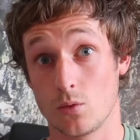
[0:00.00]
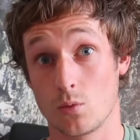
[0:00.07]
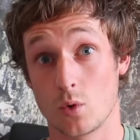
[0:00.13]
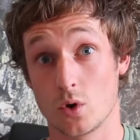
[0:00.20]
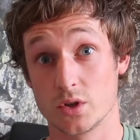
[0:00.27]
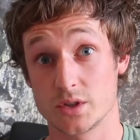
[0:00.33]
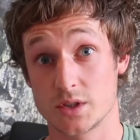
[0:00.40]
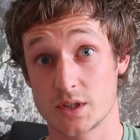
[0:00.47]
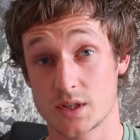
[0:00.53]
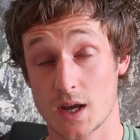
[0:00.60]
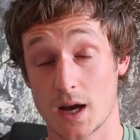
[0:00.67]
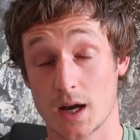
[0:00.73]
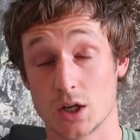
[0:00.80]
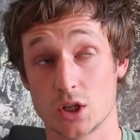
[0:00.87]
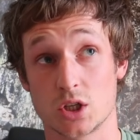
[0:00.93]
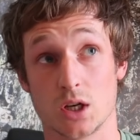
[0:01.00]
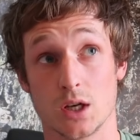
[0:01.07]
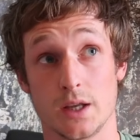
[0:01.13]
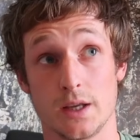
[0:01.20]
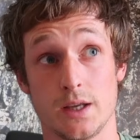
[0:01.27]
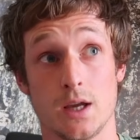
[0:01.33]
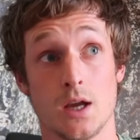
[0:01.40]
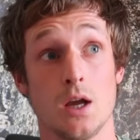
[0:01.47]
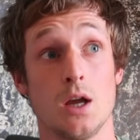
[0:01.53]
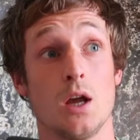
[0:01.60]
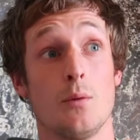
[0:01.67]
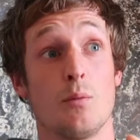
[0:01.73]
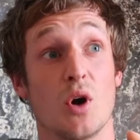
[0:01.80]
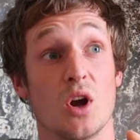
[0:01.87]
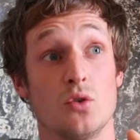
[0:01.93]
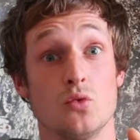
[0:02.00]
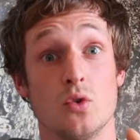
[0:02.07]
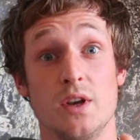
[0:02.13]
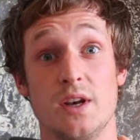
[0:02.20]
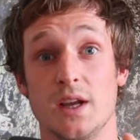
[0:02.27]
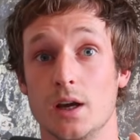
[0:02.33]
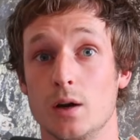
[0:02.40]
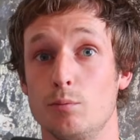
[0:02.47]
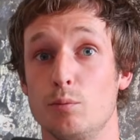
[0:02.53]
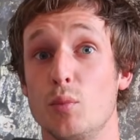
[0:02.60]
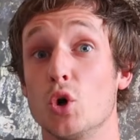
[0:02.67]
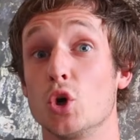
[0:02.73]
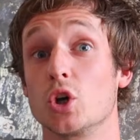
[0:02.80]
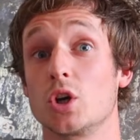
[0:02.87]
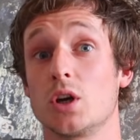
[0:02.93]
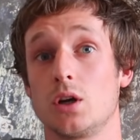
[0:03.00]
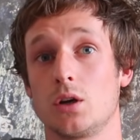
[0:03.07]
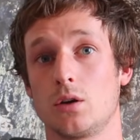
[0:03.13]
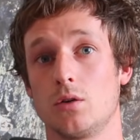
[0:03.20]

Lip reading: was actually by reading a book